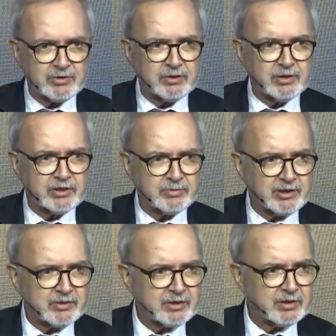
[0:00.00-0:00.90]

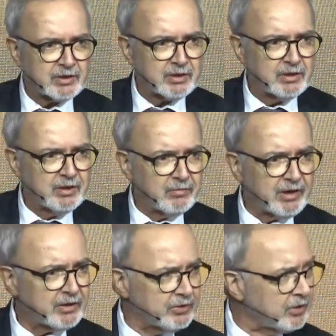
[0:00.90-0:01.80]
express my
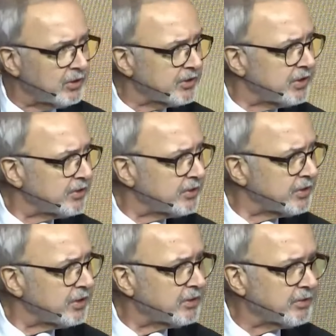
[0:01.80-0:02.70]
condolences
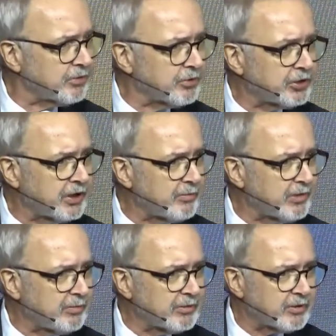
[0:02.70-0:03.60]
to the Ukrainian
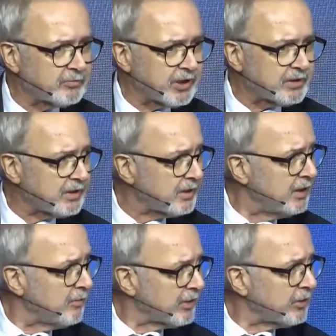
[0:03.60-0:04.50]
people, to the president,
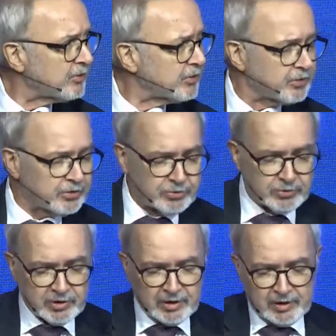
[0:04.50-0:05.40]
but also to
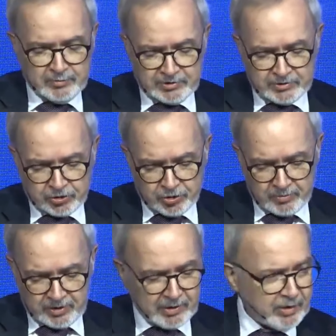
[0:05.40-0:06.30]
you, Mr.
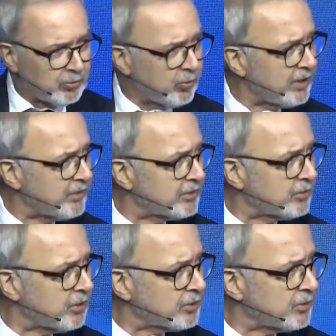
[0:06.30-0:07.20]
Shurma. I'm aware that you
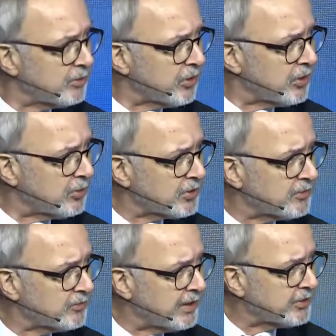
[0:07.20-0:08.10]
lost one of your closest
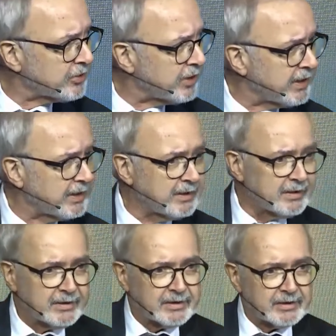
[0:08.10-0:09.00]
friends today
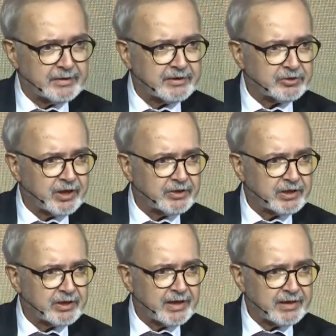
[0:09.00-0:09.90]
in this tragic
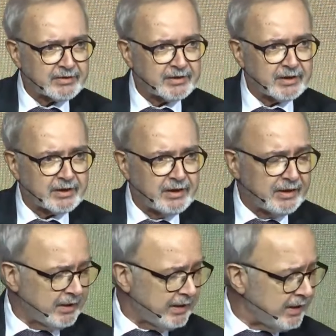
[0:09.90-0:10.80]
accident.
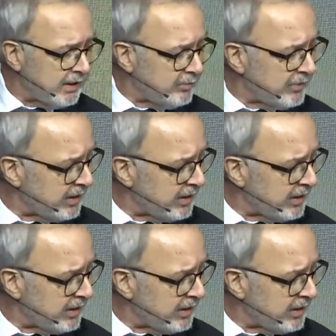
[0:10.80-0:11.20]
And let me